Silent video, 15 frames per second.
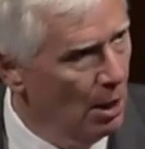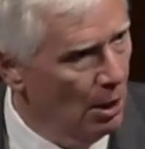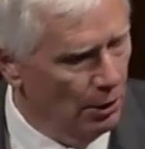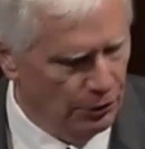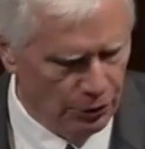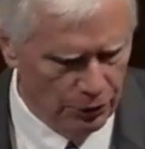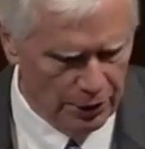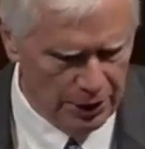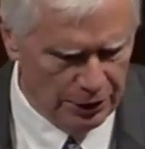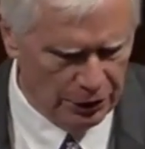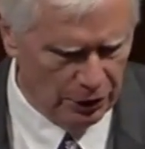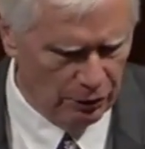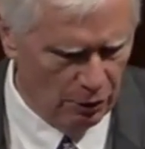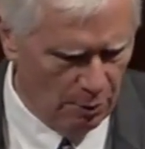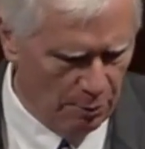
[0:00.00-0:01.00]
Attorney
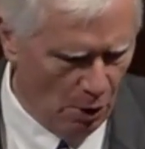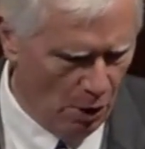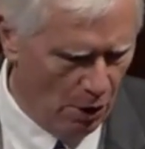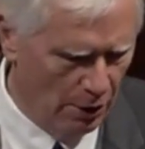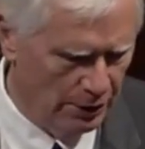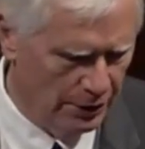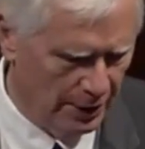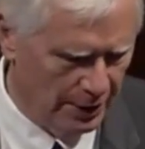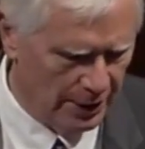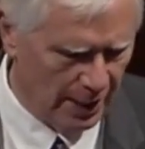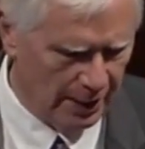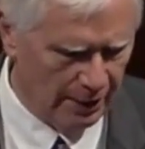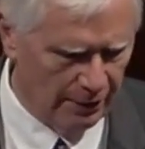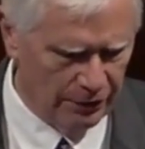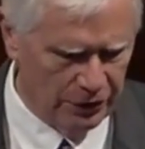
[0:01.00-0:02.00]
General Barr's
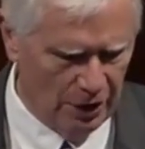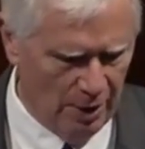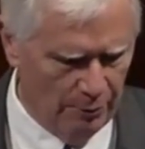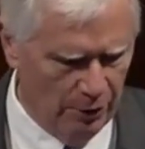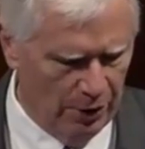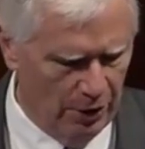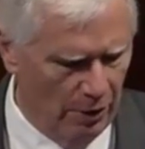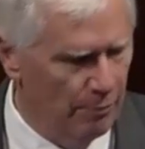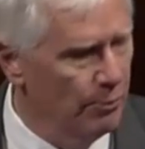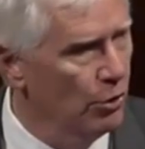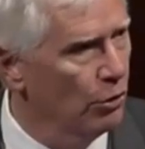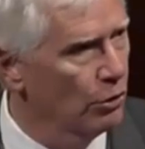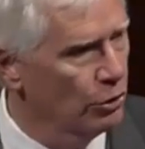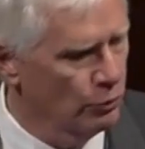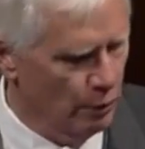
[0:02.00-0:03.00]
executive summary of
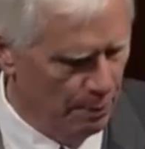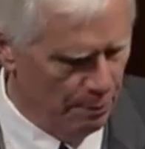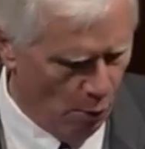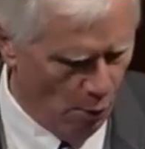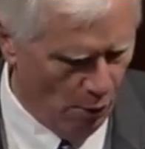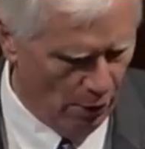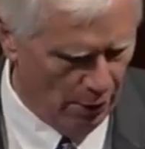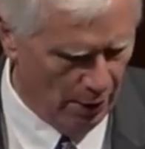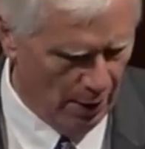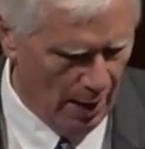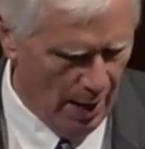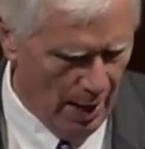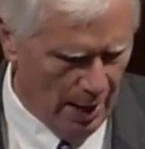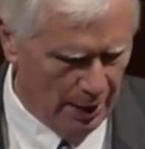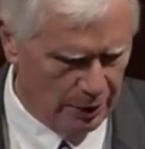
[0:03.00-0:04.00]
Mueller's report
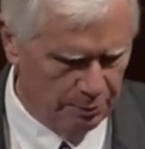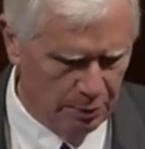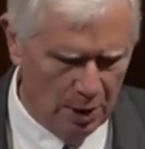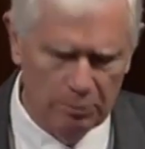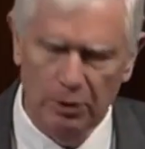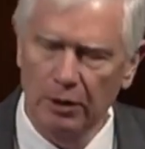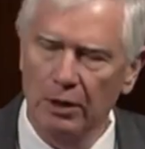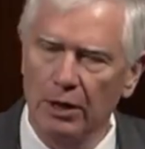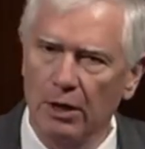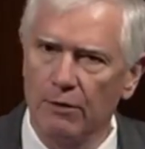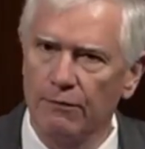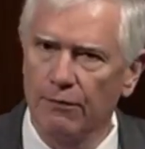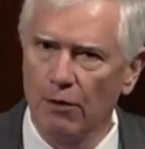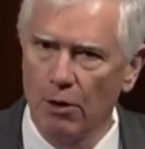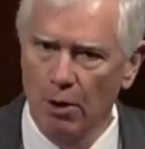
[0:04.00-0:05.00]
has publicly
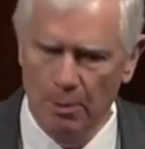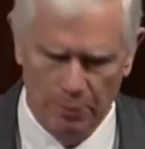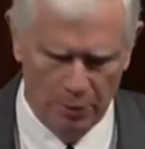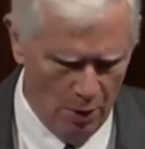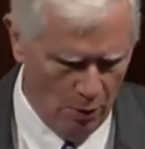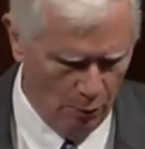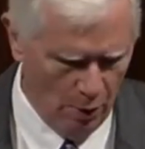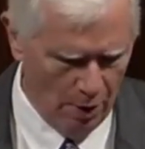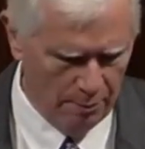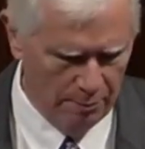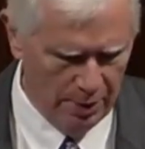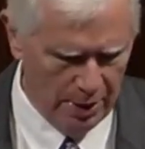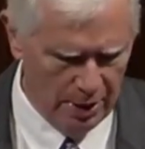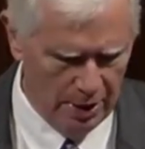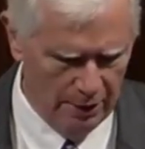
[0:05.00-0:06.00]
confirmed what
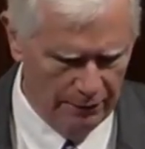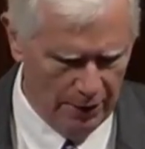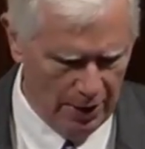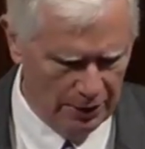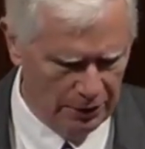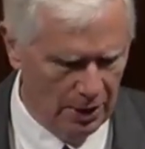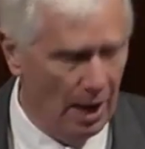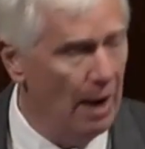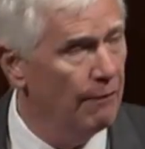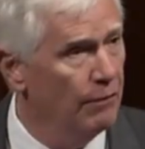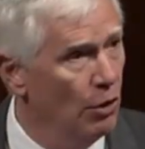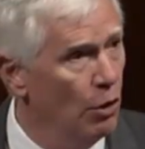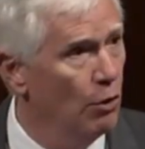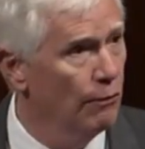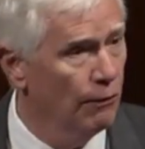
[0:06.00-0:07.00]
many of us
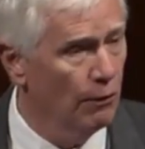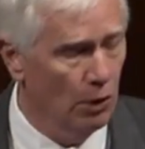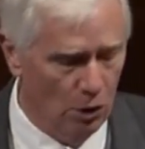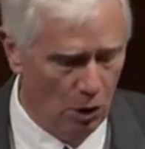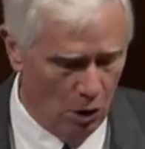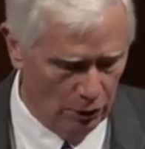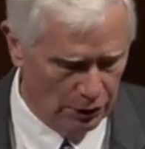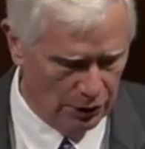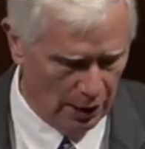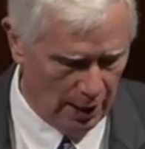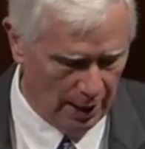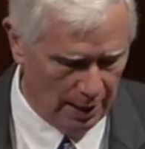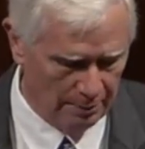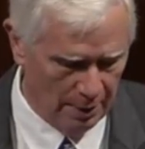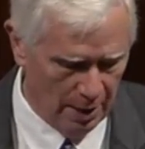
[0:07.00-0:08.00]
have known for a long
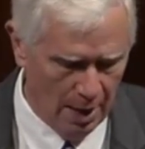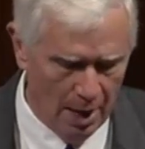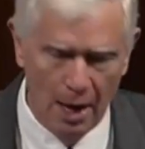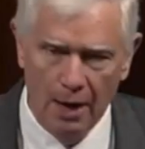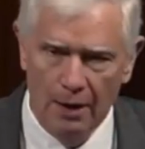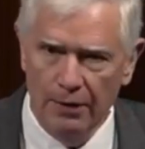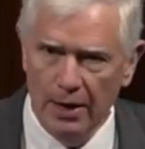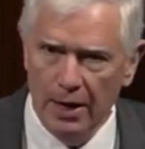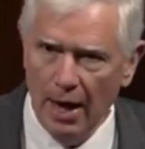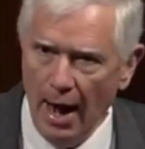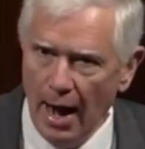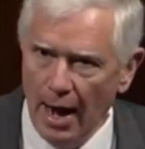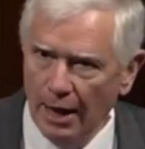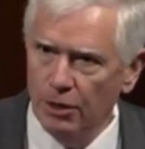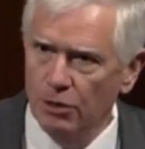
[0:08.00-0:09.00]
time. The
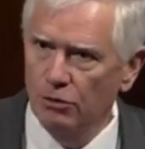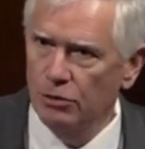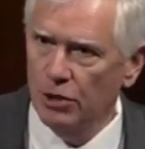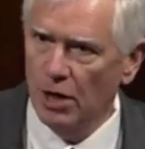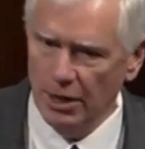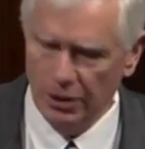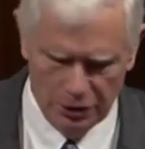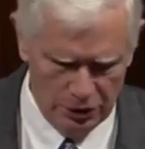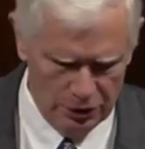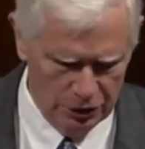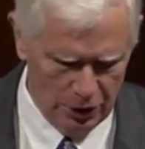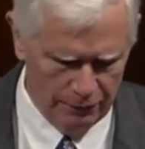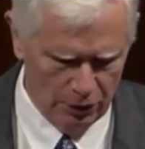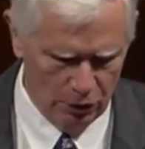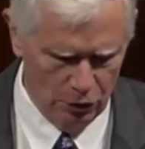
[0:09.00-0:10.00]
accusations
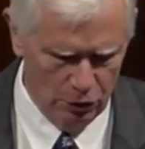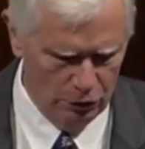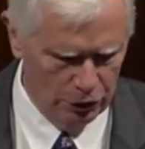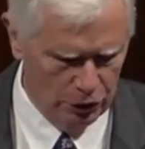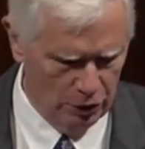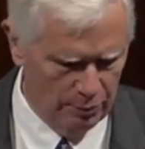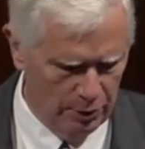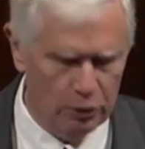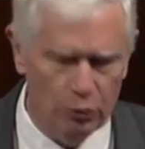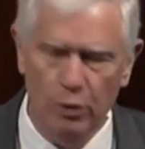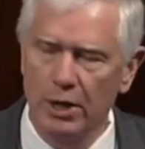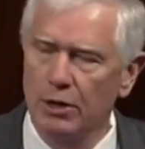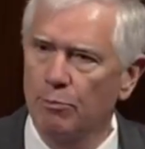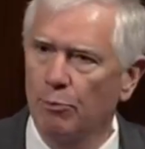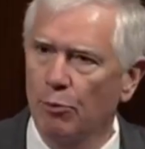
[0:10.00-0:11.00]
of collusion
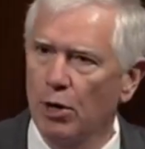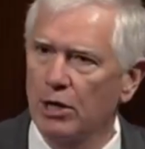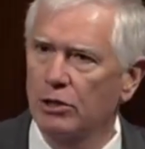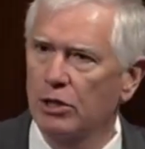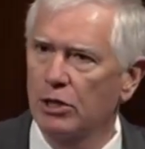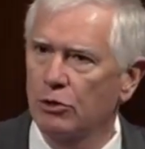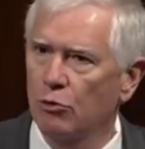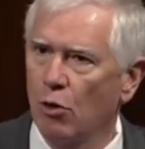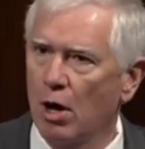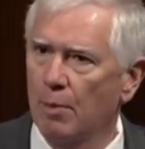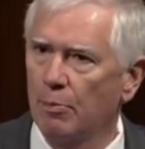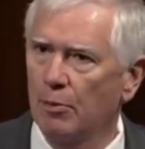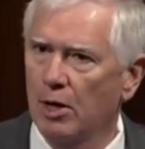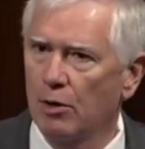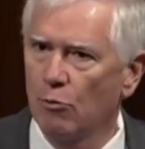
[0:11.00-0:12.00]
between President
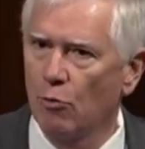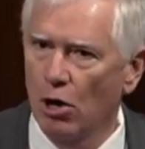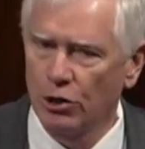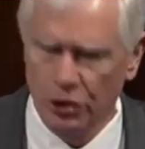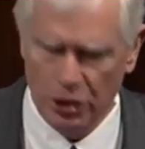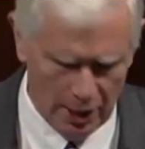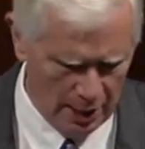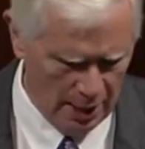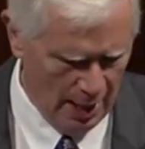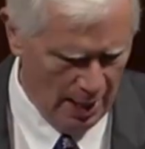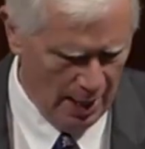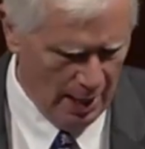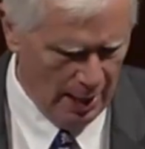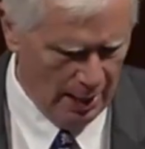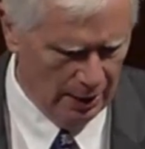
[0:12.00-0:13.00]
Trump and Russia
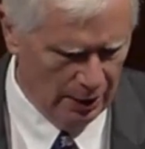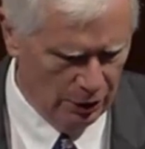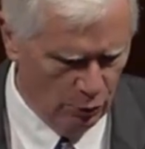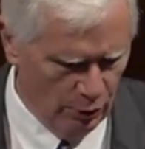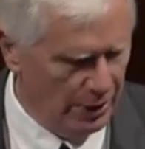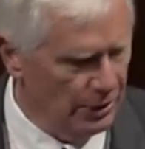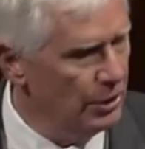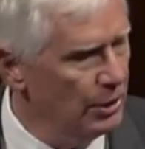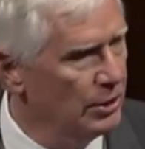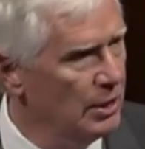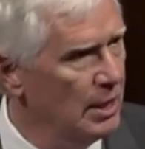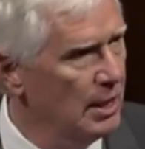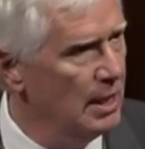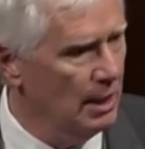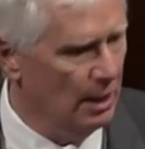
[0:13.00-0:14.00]
in the
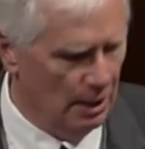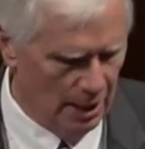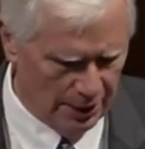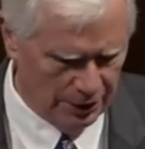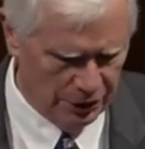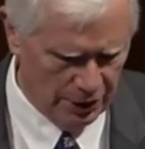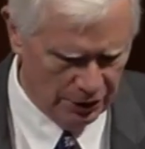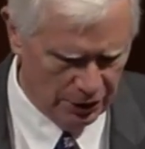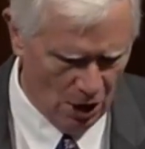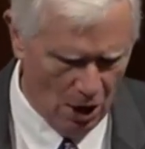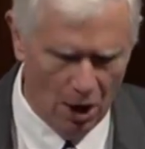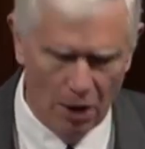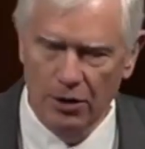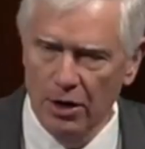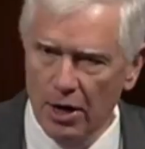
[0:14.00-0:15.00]
2016 elections
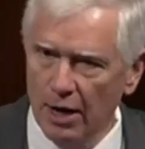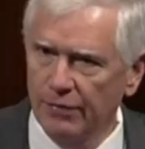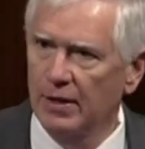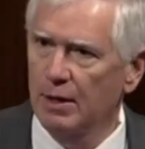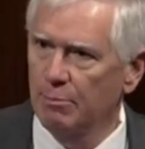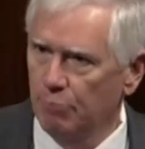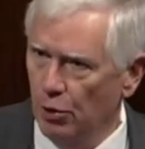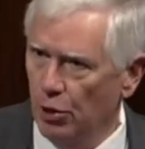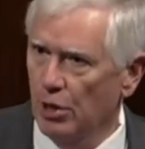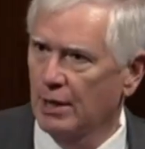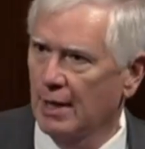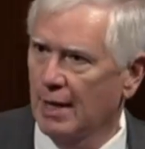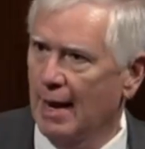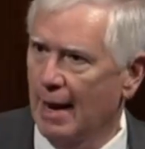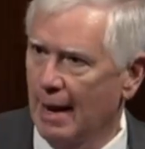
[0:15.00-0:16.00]
are nothing
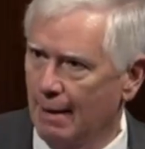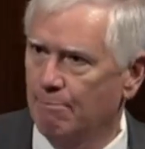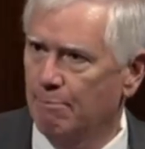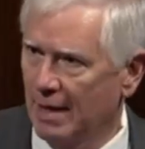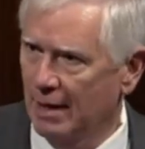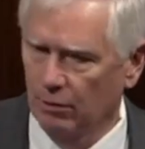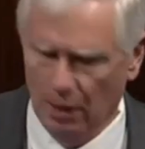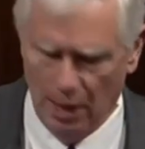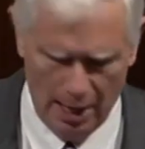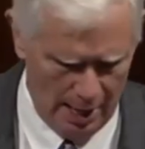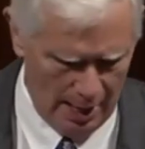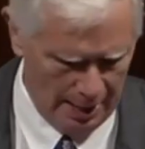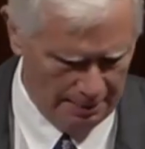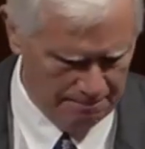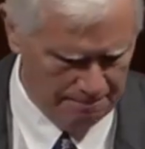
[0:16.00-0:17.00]
but a big
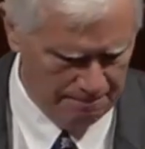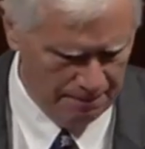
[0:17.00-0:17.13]
lie.